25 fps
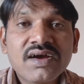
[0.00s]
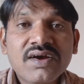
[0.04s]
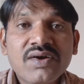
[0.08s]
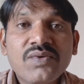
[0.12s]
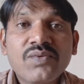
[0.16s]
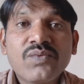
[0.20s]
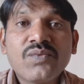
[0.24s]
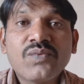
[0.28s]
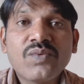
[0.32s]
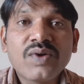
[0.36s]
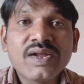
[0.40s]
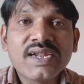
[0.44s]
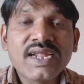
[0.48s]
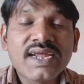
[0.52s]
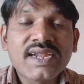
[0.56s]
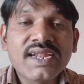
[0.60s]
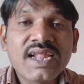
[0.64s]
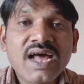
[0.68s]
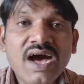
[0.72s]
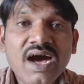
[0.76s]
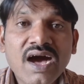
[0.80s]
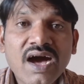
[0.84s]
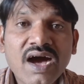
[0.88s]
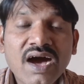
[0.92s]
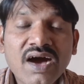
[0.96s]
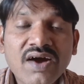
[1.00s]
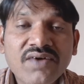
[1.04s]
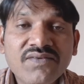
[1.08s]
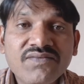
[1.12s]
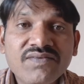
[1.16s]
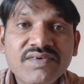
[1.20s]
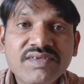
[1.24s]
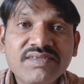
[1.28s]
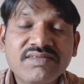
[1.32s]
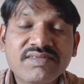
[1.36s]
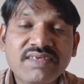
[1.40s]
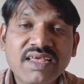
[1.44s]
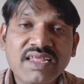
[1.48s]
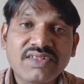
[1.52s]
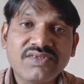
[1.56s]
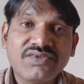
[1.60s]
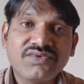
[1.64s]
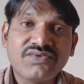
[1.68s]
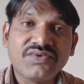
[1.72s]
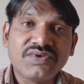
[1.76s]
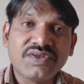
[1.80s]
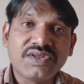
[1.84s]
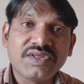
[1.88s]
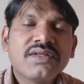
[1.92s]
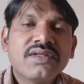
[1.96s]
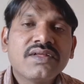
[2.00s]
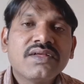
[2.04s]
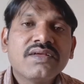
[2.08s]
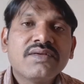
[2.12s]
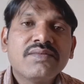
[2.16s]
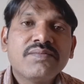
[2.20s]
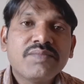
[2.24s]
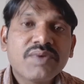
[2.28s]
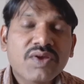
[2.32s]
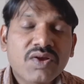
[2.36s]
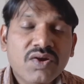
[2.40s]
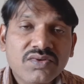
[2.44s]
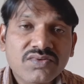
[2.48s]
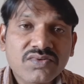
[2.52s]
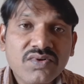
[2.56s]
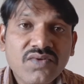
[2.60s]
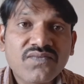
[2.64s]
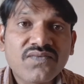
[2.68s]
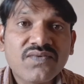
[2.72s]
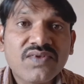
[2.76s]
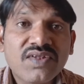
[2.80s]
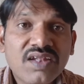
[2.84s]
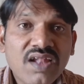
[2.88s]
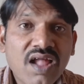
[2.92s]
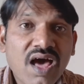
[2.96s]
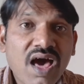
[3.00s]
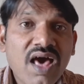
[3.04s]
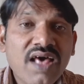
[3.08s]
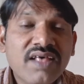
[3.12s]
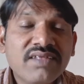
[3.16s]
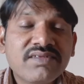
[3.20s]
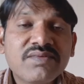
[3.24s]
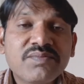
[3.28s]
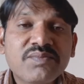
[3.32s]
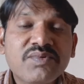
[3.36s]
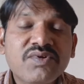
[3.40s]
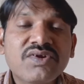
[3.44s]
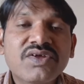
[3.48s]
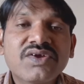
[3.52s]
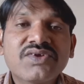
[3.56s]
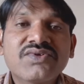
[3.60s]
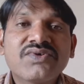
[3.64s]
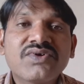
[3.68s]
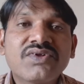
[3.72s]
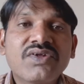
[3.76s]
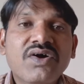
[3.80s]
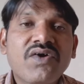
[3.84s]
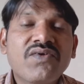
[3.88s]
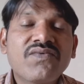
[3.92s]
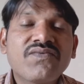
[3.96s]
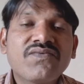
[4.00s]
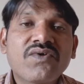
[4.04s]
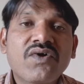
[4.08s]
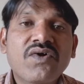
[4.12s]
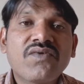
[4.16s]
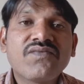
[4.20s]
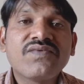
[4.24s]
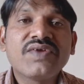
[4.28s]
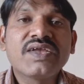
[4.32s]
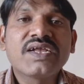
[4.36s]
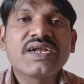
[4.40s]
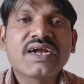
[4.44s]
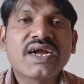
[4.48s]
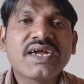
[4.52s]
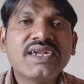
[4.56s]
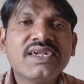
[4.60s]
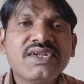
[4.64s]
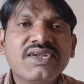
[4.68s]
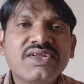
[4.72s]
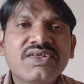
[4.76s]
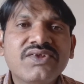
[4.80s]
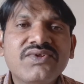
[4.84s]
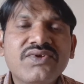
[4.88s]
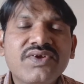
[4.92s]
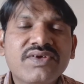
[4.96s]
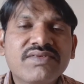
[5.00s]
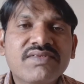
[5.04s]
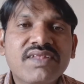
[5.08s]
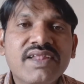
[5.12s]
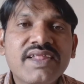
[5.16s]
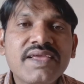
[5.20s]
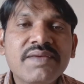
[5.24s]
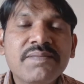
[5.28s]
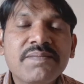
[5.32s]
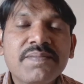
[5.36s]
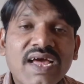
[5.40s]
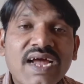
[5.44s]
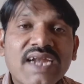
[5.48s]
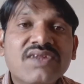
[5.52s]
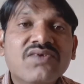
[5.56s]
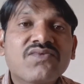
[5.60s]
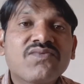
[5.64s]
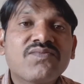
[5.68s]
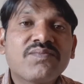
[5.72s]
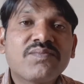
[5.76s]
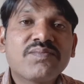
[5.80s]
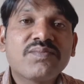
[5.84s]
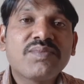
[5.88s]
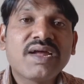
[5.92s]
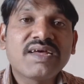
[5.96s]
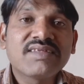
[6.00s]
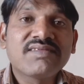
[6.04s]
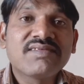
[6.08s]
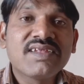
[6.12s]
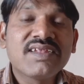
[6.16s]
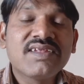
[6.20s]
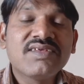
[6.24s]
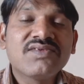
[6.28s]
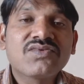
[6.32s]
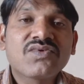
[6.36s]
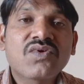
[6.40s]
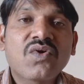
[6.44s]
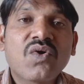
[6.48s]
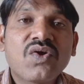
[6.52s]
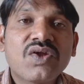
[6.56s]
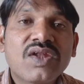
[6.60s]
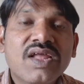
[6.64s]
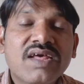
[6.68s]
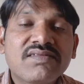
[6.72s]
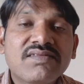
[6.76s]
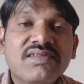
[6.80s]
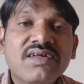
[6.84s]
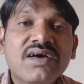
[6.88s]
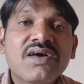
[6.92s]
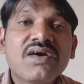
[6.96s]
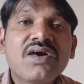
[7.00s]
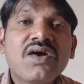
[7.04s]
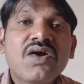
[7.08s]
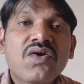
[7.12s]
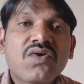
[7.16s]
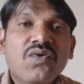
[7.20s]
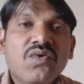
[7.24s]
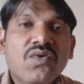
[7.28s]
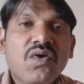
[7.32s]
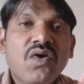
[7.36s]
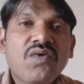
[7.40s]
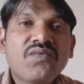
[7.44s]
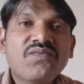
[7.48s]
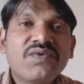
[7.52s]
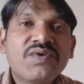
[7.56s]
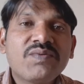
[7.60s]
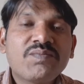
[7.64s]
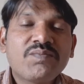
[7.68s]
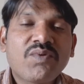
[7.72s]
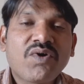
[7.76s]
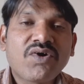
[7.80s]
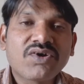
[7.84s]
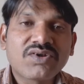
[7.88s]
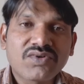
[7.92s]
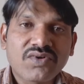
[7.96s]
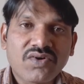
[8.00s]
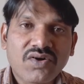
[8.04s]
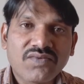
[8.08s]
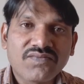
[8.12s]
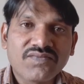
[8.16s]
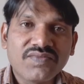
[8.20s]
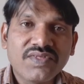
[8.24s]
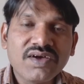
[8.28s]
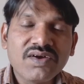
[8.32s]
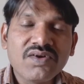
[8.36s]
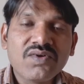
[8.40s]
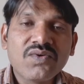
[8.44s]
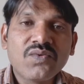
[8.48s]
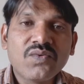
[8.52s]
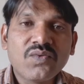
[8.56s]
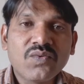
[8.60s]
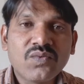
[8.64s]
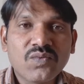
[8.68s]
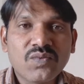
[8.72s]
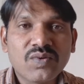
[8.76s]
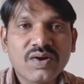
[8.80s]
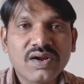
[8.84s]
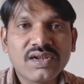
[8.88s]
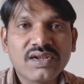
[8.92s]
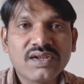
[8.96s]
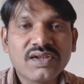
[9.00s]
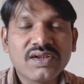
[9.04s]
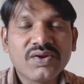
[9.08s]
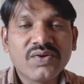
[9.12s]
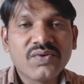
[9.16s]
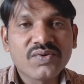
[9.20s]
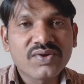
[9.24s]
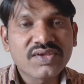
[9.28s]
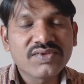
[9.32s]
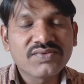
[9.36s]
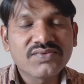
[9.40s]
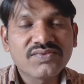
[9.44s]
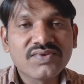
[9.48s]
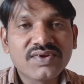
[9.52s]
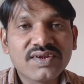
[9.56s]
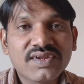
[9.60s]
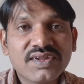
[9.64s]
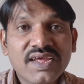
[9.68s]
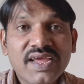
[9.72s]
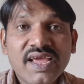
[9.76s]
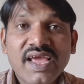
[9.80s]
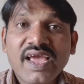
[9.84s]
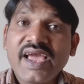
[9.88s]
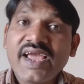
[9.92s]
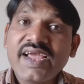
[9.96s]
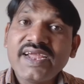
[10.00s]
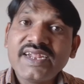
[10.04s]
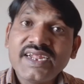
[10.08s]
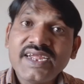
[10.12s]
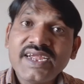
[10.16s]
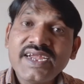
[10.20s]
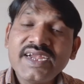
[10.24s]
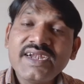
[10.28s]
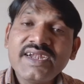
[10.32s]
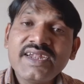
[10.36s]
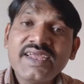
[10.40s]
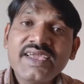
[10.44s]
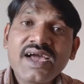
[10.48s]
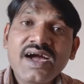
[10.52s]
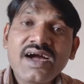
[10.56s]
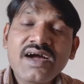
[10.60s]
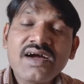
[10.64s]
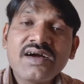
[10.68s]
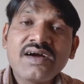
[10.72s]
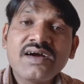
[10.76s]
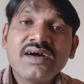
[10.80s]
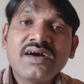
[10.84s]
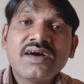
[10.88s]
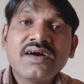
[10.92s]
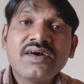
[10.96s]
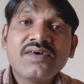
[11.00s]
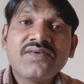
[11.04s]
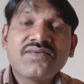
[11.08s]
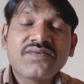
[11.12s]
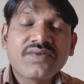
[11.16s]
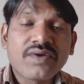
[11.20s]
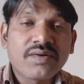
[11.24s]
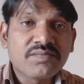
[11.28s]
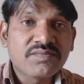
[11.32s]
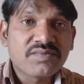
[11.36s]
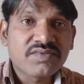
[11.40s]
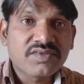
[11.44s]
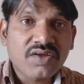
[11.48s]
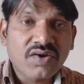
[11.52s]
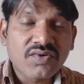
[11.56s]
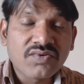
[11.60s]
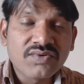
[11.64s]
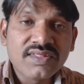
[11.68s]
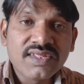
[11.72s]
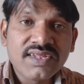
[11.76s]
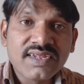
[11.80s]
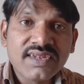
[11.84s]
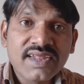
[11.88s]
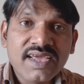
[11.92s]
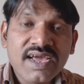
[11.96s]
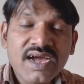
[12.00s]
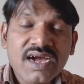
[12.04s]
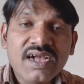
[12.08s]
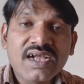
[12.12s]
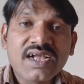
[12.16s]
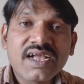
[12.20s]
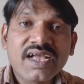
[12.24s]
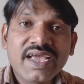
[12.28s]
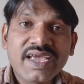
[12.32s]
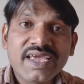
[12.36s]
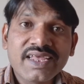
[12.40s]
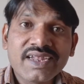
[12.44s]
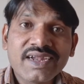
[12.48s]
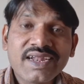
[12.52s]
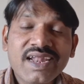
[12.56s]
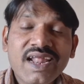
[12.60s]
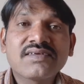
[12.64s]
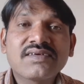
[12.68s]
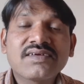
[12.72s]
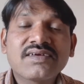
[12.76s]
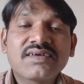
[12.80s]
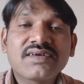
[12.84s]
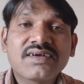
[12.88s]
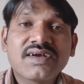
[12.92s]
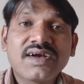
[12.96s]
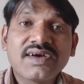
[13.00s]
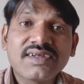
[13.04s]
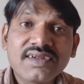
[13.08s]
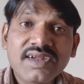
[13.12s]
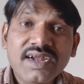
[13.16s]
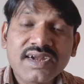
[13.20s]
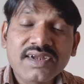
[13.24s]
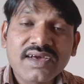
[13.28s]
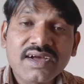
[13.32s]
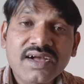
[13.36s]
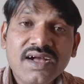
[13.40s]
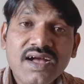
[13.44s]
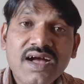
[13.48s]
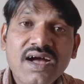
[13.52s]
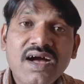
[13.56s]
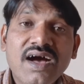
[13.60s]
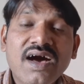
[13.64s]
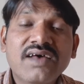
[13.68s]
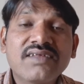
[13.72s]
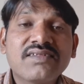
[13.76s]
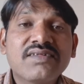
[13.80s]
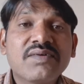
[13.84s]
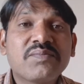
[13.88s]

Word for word: one and half century because of large production of coffee continuously Brazil is called as the coffee pot of the world okay student and India from South India Kerala Karnataka are the